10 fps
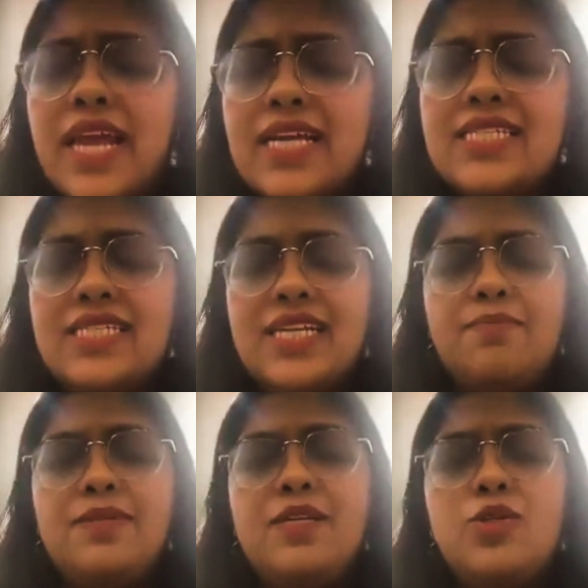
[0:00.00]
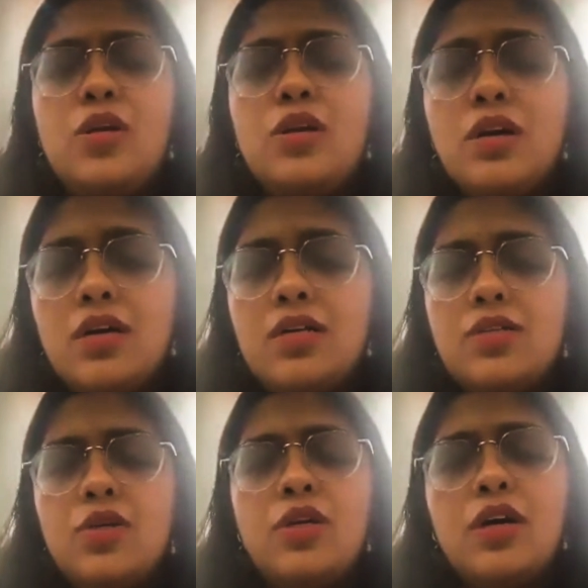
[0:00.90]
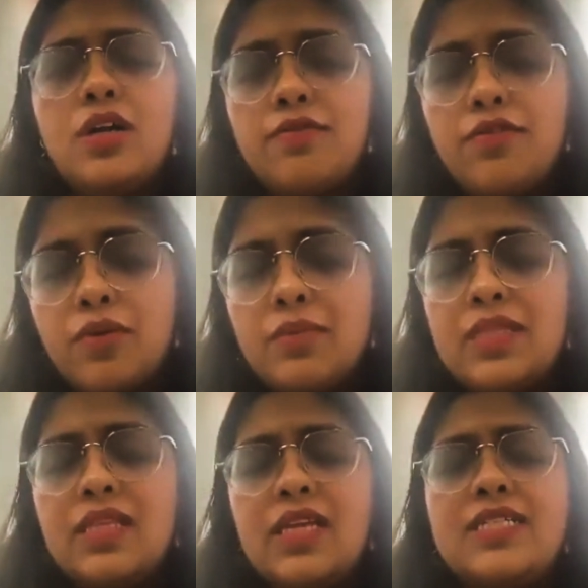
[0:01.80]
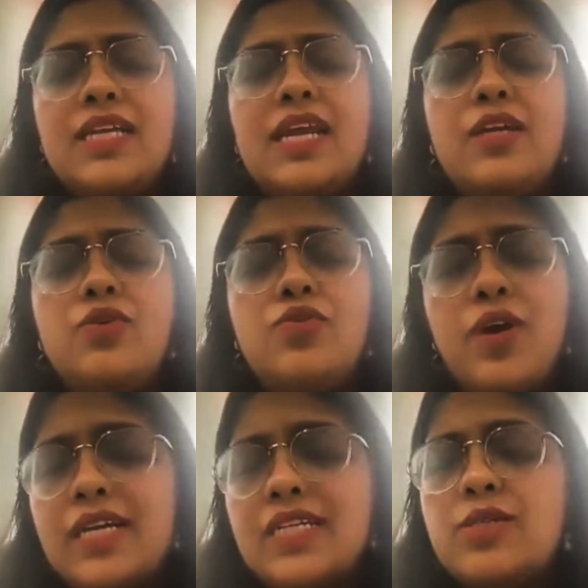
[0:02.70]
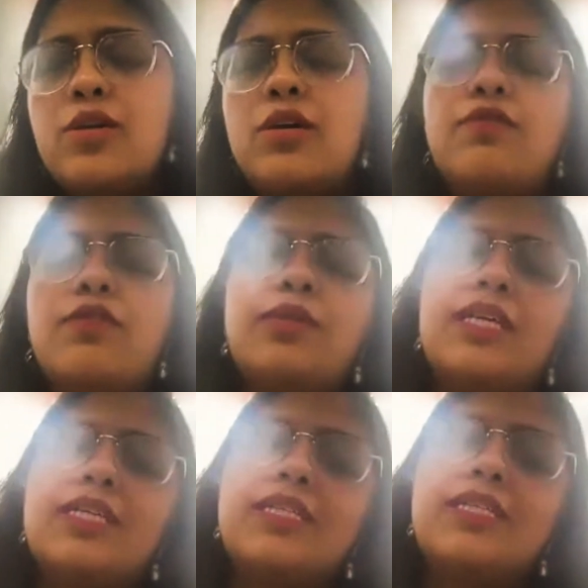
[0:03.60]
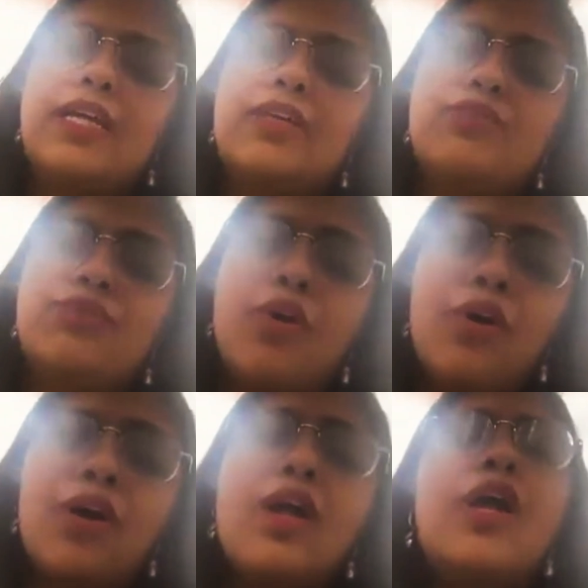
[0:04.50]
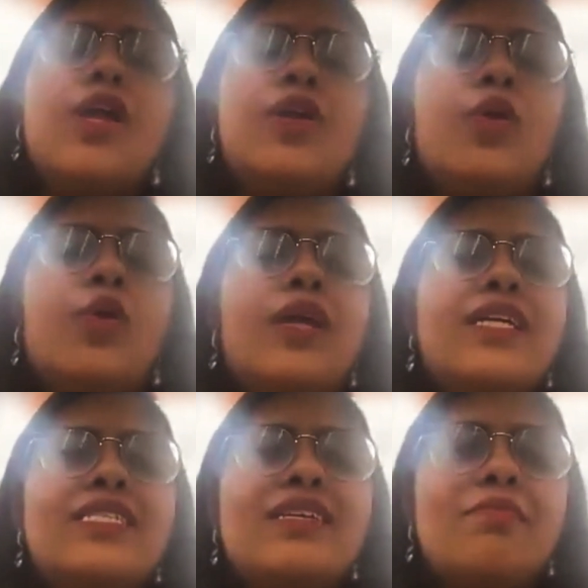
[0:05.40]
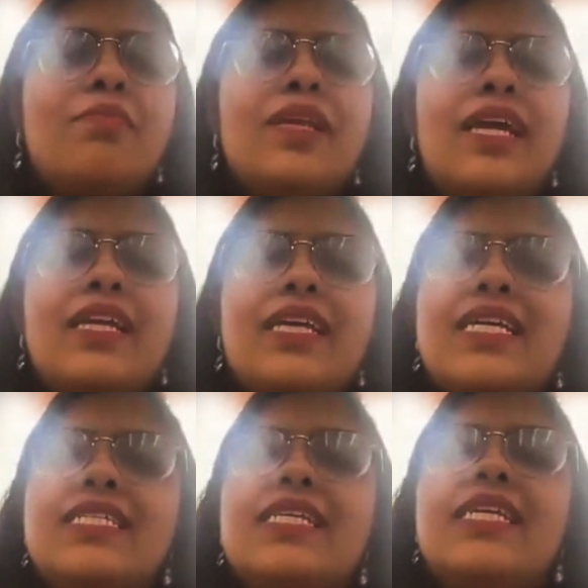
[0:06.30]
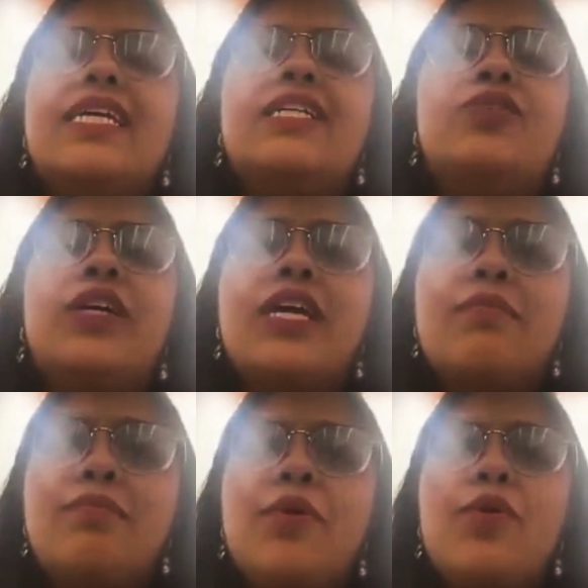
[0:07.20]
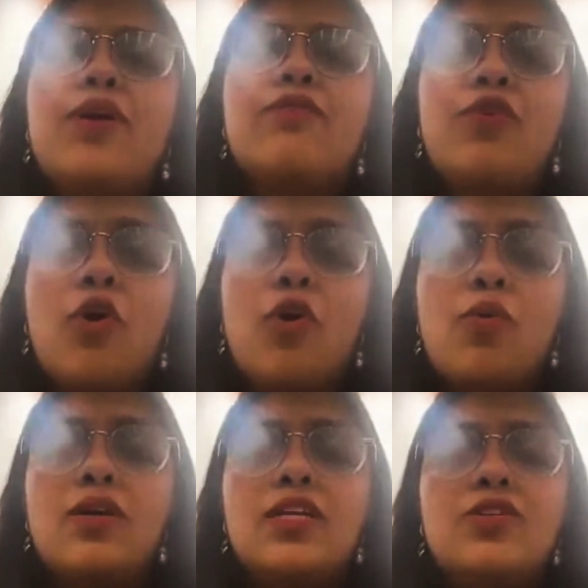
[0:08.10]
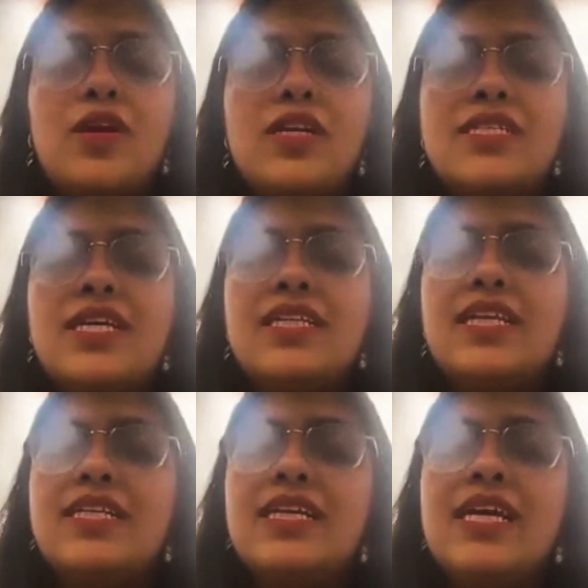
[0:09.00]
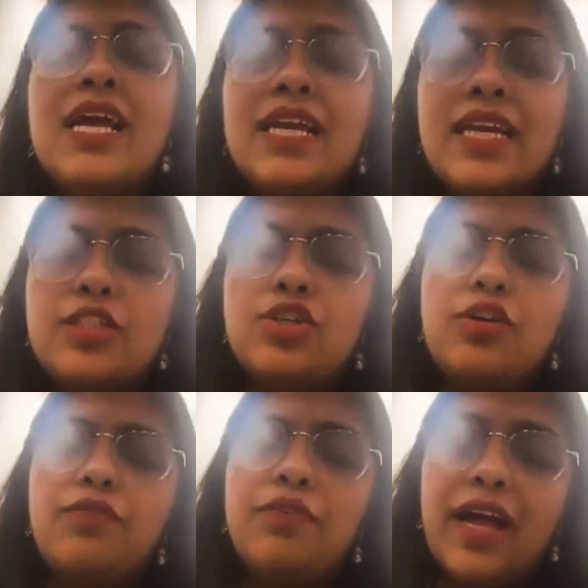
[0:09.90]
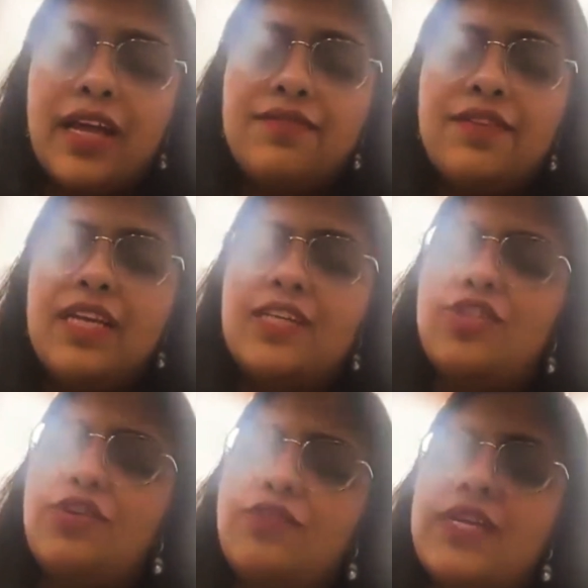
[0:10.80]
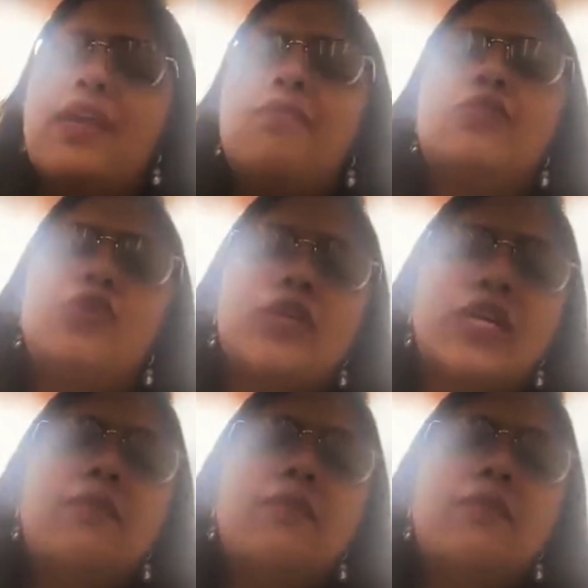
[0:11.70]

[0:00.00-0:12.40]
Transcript: take steps and to learn to learn from the things that i do right and to learn from the things that i do wrong knowing simply and easily to keep going forward and to understand that the nature of life the nature of time is to